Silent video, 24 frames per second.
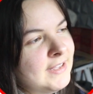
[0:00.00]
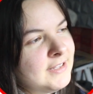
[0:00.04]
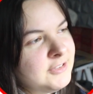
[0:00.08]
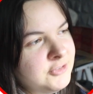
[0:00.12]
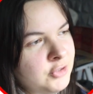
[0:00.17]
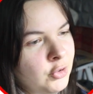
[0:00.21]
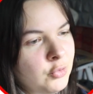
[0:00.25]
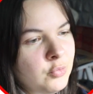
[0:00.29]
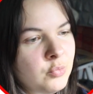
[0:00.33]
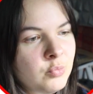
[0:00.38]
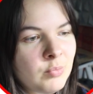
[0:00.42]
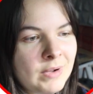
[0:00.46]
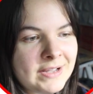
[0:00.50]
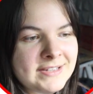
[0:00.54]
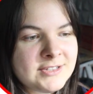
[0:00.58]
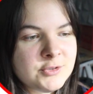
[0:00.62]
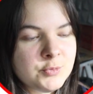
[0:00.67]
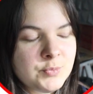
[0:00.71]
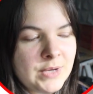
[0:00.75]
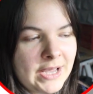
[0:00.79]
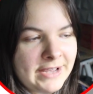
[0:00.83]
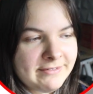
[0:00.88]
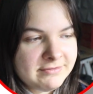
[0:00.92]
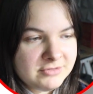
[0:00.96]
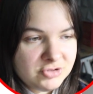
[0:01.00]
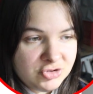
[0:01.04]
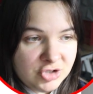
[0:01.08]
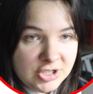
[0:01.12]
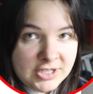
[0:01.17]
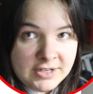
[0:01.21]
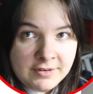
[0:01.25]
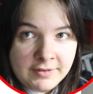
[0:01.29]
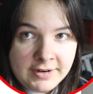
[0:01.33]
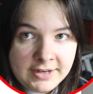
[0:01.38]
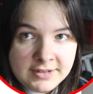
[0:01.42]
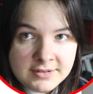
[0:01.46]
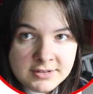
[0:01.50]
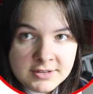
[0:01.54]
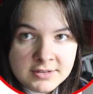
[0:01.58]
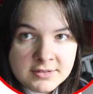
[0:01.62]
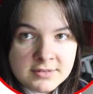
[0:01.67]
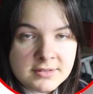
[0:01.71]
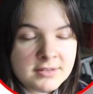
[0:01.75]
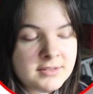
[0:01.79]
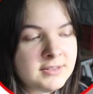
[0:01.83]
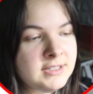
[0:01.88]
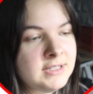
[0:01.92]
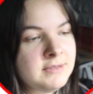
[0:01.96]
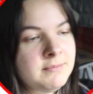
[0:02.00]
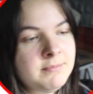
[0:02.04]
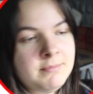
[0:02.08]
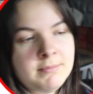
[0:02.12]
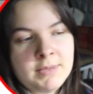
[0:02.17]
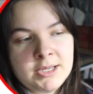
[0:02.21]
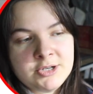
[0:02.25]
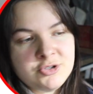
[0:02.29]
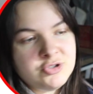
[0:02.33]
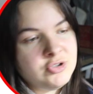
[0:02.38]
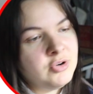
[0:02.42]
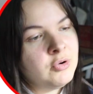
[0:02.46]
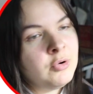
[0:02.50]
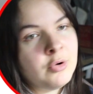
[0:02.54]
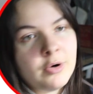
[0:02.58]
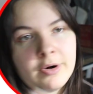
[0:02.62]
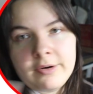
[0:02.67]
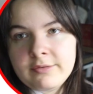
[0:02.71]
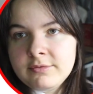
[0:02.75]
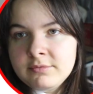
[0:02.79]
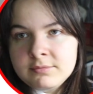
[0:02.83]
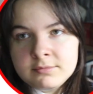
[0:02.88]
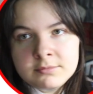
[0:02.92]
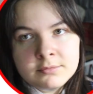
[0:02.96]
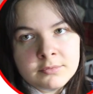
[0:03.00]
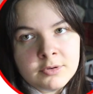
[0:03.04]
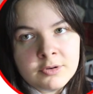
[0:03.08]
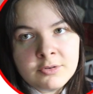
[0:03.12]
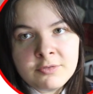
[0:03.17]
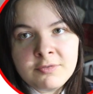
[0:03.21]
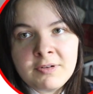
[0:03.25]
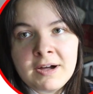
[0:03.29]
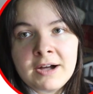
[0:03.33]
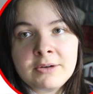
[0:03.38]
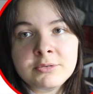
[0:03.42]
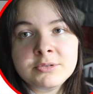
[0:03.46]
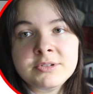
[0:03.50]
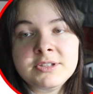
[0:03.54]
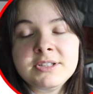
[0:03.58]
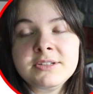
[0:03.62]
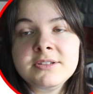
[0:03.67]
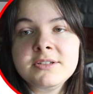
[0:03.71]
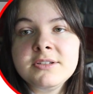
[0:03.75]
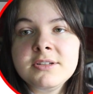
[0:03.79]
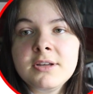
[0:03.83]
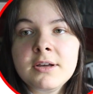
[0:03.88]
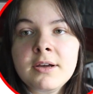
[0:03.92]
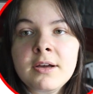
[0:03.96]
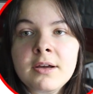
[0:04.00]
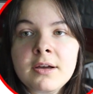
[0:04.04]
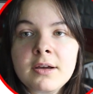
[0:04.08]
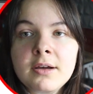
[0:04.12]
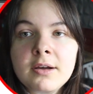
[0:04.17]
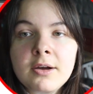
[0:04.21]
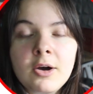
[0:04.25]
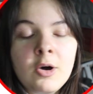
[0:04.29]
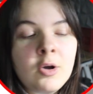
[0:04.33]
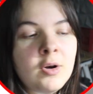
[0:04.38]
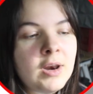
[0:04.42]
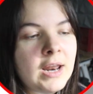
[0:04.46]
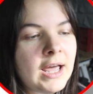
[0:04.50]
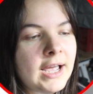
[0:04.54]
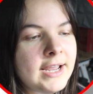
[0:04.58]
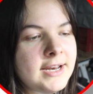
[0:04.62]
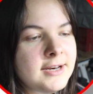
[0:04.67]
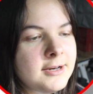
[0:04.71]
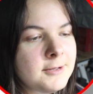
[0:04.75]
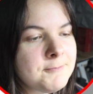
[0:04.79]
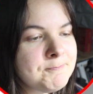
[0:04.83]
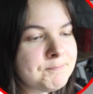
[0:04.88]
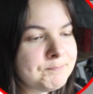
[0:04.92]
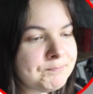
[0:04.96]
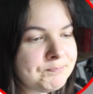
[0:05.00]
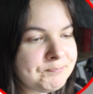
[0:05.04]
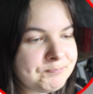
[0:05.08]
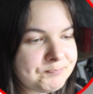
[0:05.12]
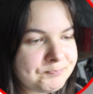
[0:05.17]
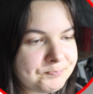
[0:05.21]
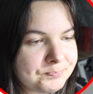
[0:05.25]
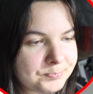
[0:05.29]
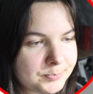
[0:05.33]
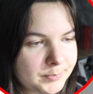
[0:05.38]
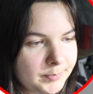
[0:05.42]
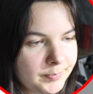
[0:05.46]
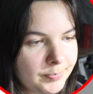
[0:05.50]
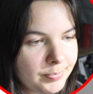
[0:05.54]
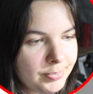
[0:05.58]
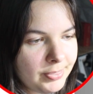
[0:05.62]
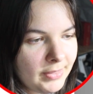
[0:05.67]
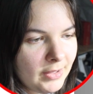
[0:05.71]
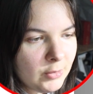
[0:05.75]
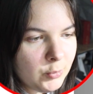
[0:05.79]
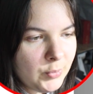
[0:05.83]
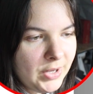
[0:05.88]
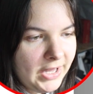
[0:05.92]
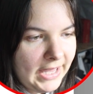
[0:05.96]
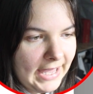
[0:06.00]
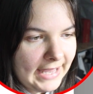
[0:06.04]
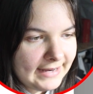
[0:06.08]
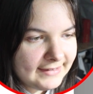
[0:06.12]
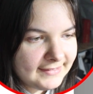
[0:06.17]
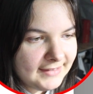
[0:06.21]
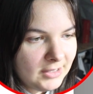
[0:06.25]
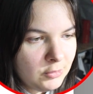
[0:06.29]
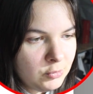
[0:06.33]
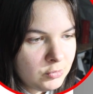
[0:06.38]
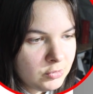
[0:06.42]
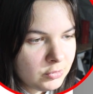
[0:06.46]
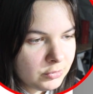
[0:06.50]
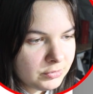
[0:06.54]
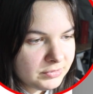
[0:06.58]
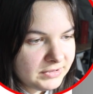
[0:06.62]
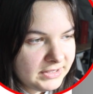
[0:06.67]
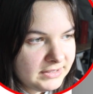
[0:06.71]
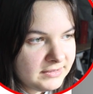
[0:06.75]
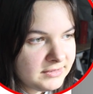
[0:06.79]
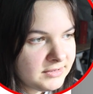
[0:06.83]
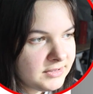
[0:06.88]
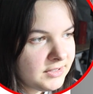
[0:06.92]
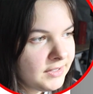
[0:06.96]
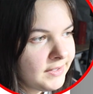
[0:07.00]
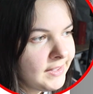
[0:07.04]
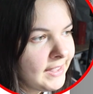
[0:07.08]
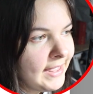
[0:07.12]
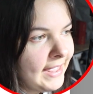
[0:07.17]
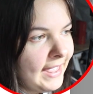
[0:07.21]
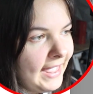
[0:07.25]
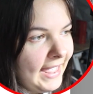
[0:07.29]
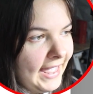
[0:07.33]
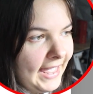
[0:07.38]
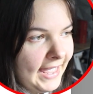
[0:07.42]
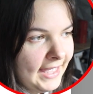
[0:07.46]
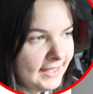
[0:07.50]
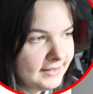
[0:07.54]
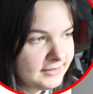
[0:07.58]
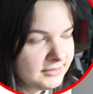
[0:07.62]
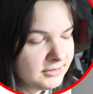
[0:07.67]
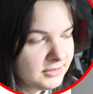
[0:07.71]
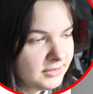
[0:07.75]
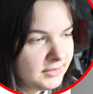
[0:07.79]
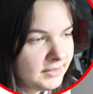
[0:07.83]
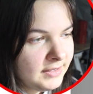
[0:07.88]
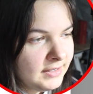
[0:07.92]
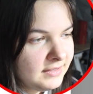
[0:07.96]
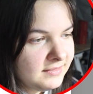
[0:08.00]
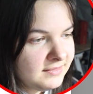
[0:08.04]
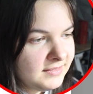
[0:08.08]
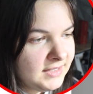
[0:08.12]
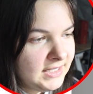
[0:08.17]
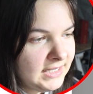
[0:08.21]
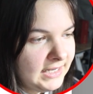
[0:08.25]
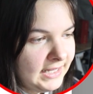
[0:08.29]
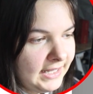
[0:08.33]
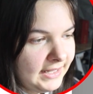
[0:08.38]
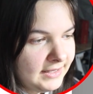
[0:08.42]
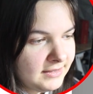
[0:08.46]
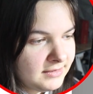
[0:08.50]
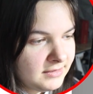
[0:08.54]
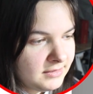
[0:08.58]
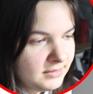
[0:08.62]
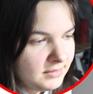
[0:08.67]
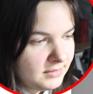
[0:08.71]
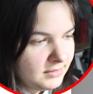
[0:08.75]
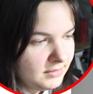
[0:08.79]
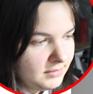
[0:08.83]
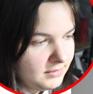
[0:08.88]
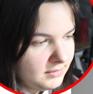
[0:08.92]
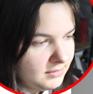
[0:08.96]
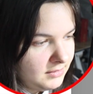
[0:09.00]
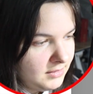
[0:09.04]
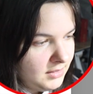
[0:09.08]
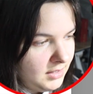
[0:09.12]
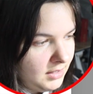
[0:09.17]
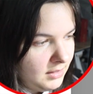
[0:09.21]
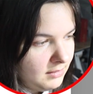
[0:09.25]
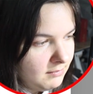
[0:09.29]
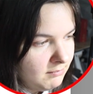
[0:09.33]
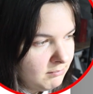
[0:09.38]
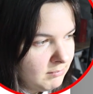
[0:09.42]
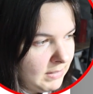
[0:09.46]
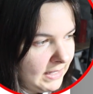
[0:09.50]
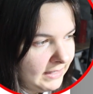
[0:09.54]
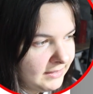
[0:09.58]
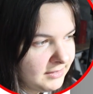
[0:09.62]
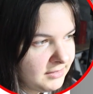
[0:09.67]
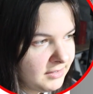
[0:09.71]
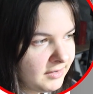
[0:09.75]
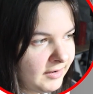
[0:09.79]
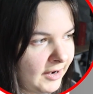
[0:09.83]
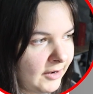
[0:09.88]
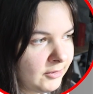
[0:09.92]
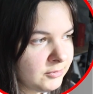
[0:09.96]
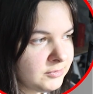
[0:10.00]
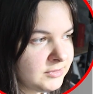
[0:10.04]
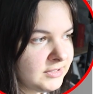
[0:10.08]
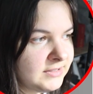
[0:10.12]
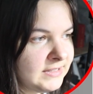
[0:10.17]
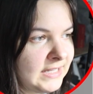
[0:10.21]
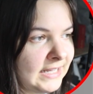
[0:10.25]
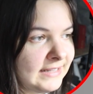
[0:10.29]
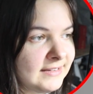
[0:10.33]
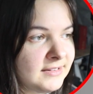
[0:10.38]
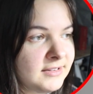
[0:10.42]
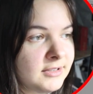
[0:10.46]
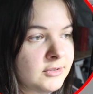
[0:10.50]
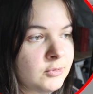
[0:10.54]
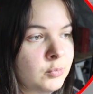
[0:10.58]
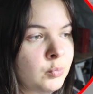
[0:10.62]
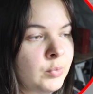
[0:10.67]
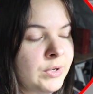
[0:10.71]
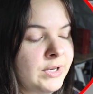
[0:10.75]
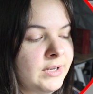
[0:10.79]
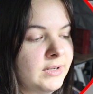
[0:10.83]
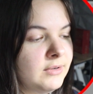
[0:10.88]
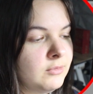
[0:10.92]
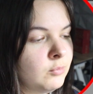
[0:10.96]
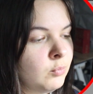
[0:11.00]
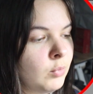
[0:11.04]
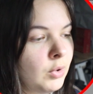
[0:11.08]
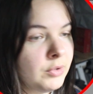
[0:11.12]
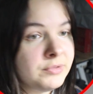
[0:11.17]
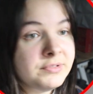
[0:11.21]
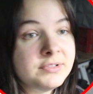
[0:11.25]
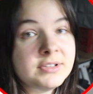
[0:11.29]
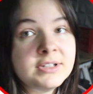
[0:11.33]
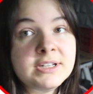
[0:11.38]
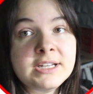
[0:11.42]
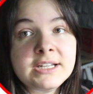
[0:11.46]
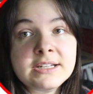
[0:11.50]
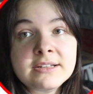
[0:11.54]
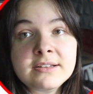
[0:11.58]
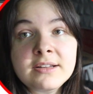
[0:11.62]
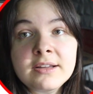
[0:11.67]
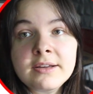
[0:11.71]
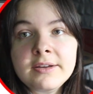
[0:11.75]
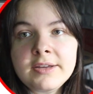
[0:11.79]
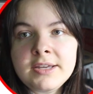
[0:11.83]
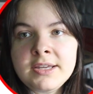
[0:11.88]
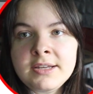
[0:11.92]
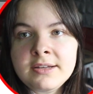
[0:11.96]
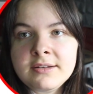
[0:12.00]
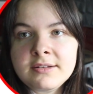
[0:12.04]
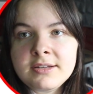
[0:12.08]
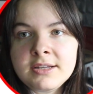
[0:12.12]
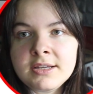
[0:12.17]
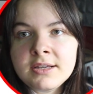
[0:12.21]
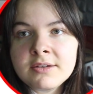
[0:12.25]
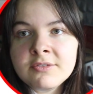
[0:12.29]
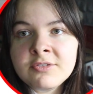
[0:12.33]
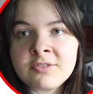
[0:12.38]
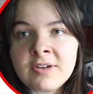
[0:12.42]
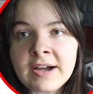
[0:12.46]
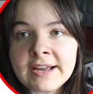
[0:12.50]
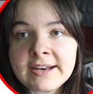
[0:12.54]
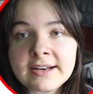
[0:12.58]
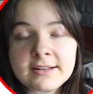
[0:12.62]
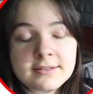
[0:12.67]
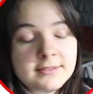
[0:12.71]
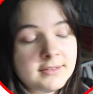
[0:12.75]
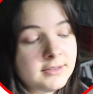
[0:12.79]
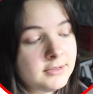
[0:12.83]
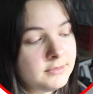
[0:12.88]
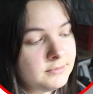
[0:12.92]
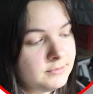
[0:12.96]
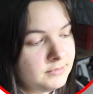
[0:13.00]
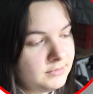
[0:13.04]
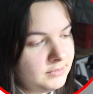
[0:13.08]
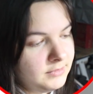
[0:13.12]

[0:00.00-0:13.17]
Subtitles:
So once we have generated the image or found it online, we can download it and delete the background that we won't need in the final